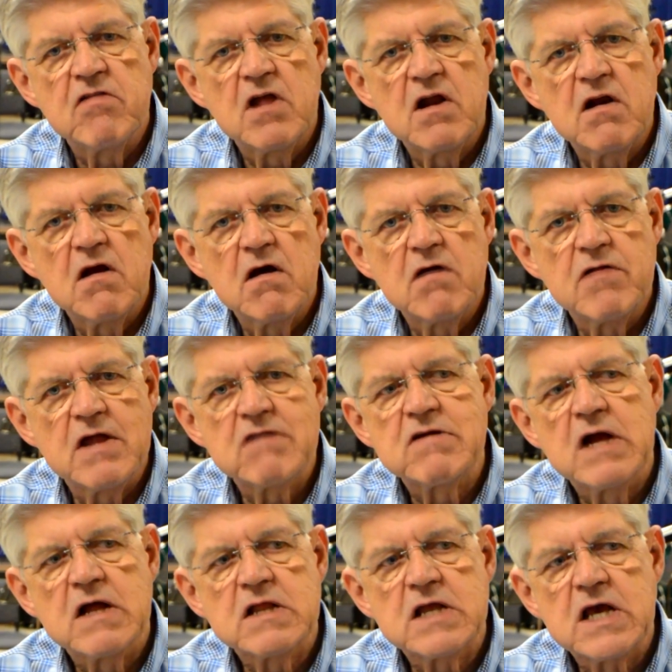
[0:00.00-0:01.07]
And that's
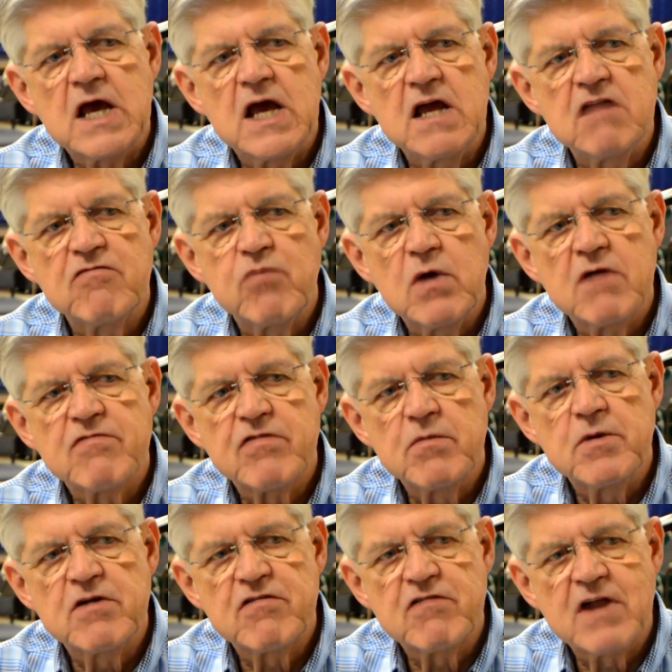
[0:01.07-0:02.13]
not the case. We have so
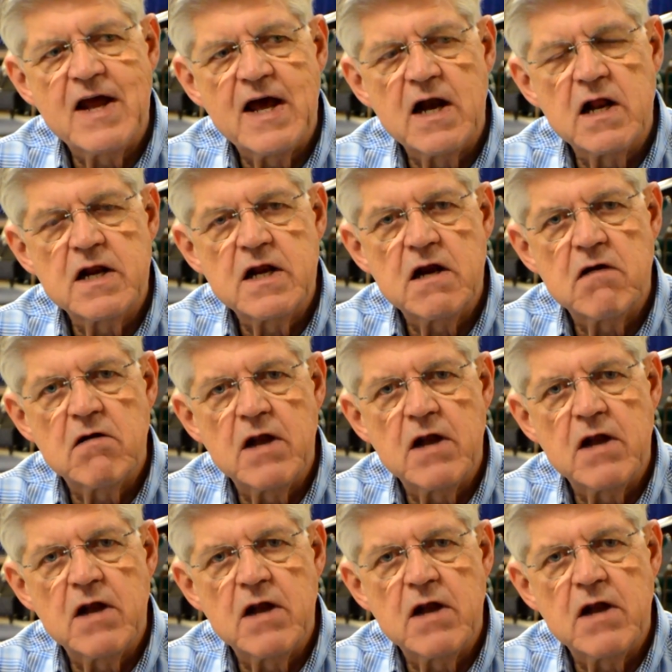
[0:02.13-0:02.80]
much talent here